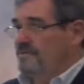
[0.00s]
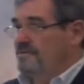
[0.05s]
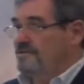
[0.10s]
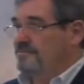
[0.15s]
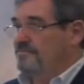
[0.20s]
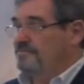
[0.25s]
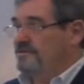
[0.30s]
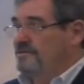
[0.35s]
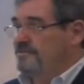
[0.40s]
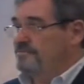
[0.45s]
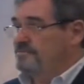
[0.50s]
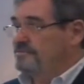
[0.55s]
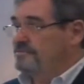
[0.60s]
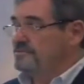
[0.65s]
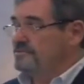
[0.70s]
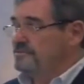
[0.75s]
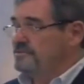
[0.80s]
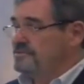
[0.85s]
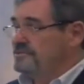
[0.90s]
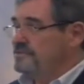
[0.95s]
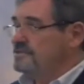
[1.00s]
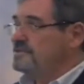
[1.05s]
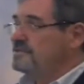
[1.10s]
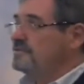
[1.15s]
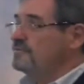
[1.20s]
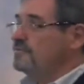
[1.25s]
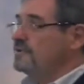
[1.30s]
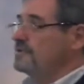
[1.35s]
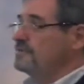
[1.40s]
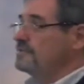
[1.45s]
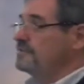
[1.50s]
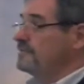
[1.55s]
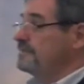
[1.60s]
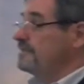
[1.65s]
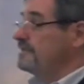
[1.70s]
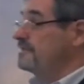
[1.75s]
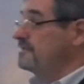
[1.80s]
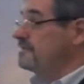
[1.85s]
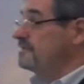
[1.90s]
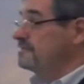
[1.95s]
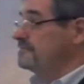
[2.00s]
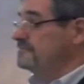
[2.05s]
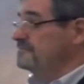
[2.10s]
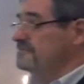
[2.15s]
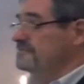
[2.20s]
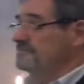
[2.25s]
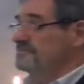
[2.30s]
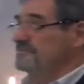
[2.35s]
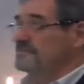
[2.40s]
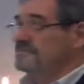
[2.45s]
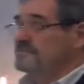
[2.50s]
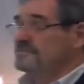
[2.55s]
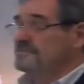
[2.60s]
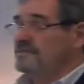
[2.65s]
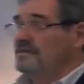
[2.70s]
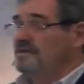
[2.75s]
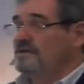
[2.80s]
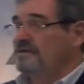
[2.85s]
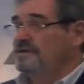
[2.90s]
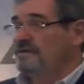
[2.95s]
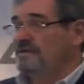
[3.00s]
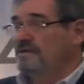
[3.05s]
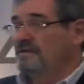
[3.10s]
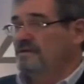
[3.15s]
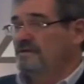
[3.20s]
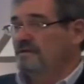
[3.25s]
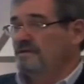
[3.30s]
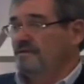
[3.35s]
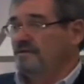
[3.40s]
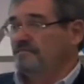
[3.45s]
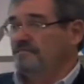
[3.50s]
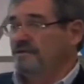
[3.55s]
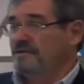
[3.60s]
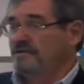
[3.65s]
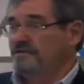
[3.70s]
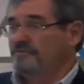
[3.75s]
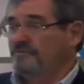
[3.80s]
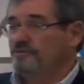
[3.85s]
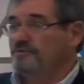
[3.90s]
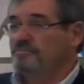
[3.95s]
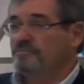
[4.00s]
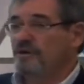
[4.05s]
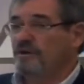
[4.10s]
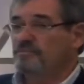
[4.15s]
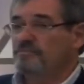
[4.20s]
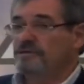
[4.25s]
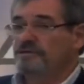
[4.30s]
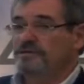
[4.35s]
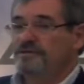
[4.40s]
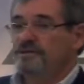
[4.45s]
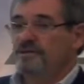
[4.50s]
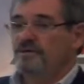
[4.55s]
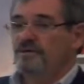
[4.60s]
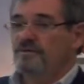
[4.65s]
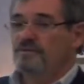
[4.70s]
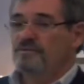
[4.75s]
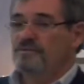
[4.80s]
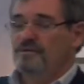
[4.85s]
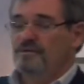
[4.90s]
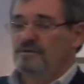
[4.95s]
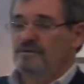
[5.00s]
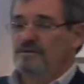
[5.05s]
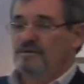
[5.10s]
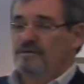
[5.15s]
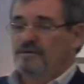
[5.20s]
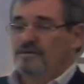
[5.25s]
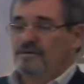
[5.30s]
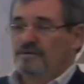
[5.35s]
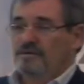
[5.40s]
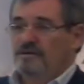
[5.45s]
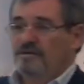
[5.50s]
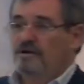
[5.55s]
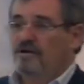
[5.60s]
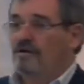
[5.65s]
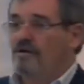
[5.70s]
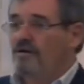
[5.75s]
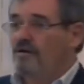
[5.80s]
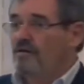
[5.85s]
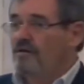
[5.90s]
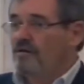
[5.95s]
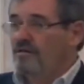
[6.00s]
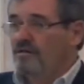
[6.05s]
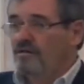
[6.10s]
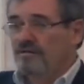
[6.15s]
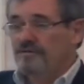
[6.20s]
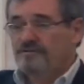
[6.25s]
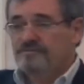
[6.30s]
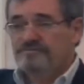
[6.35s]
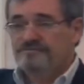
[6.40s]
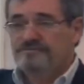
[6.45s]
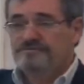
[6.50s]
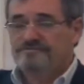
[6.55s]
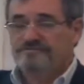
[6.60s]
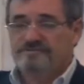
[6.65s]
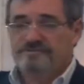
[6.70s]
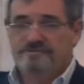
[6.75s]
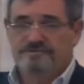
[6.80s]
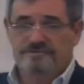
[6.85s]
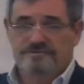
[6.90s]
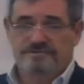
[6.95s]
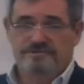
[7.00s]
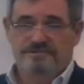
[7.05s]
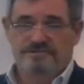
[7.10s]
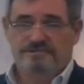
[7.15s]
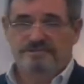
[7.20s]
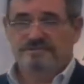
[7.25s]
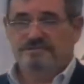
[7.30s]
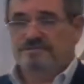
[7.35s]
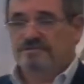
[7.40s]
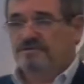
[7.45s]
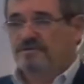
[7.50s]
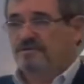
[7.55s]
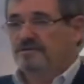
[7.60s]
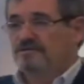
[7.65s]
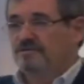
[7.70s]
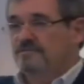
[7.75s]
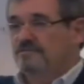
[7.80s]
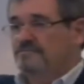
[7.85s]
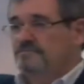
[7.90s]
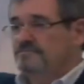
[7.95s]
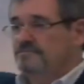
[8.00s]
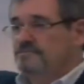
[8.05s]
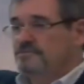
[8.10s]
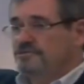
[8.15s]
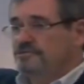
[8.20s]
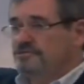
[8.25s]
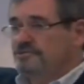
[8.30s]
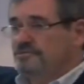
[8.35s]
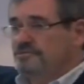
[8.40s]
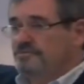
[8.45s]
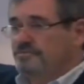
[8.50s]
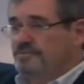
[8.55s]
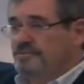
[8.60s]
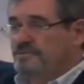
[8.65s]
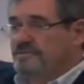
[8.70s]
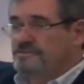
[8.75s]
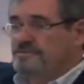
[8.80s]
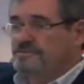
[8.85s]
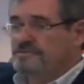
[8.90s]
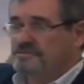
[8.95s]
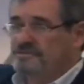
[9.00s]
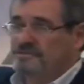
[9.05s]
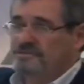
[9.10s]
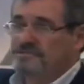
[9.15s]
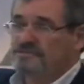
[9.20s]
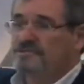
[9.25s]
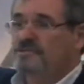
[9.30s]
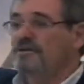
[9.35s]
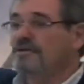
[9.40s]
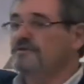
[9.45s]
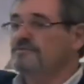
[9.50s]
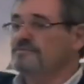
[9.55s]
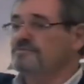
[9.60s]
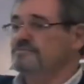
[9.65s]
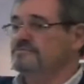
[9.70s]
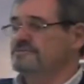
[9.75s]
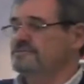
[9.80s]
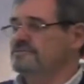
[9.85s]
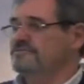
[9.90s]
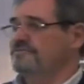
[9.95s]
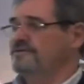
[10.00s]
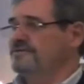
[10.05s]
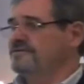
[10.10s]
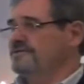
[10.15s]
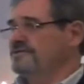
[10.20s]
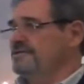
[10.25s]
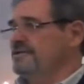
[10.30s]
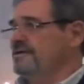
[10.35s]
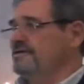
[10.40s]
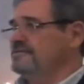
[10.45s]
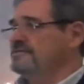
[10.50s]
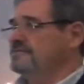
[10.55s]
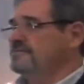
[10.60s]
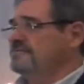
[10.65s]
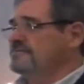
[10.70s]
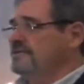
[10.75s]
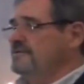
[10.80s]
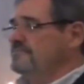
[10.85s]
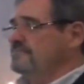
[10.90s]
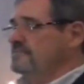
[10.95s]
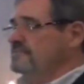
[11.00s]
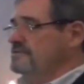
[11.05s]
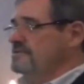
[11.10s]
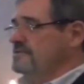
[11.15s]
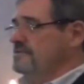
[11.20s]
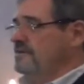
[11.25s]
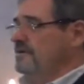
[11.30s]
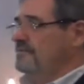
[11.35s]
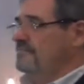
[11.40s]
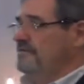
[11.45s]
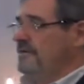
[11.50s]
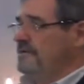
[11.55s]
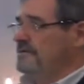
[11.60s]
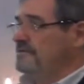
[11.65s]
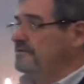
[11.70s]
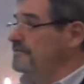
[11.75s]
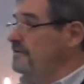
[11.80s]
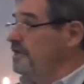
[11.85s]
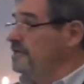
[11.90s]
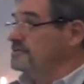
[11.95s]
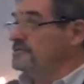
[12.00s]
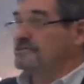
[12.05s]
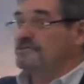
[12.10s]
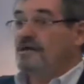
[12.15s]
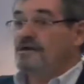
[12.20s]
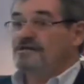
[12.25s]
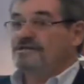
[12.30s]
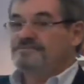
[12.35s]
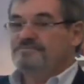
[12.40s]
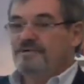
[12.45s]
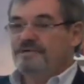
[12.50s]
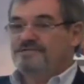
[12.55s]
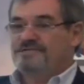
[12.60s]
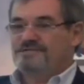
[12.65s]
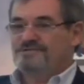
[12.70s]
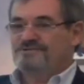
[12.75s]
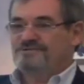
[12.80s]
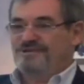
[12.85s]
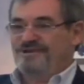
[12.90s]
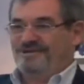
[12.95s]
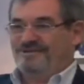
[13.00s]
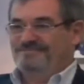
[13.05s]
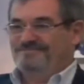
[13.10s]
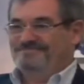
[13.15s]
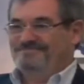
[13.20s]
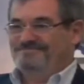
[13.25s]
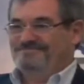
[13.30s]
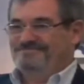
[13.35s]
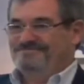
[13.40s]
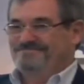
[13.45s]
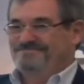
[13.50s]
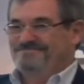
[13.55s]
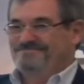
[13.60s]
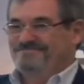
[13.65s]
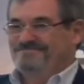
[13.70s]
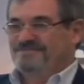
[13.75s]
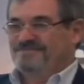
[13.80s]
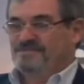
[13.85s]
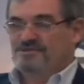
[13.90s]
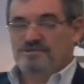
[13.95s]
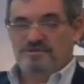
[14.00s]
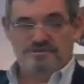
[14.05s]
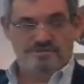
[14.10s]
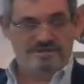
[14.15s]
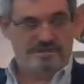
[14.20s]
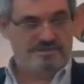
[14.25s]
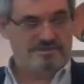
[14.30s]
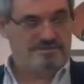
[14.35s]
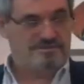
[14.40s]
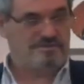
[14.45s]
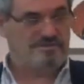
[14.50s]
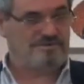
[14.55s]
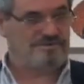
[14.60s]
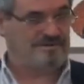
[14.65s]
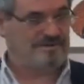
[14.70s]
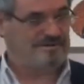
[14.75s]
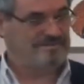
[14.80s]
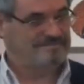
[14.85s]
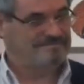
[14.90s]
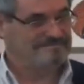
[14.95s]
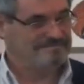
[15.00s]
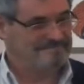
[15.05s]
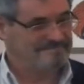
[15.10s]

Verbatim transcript: to the people in the city where we live. Many of you probably know all over the Far East there are stupas and domes and various kinds of temples that are made of solid masonry. There's no sanctuary there.